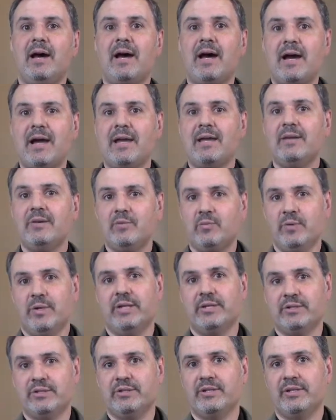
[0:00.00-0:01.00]
I
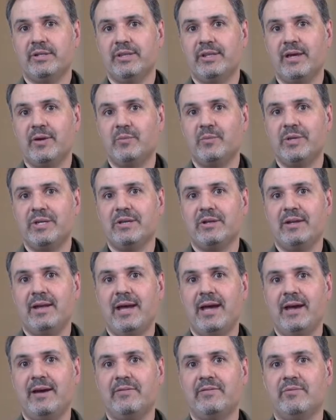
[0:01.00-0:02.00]
wish that we could
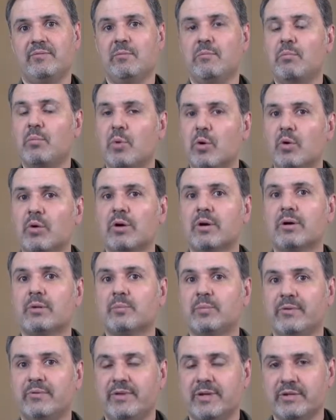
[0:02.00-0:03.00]
have more
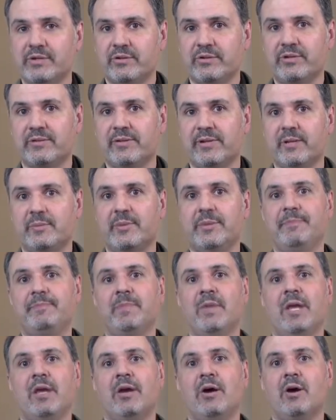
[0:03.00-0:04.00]
professional development
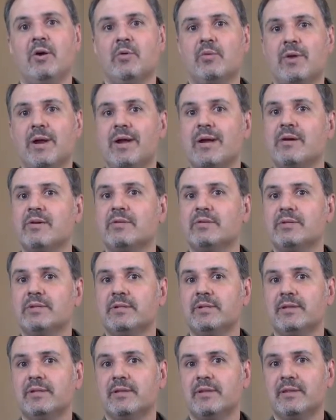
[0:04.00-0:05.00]
around
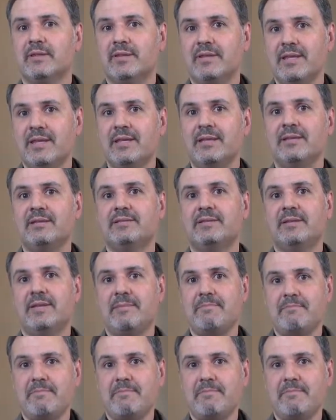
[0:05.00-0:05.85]
the things that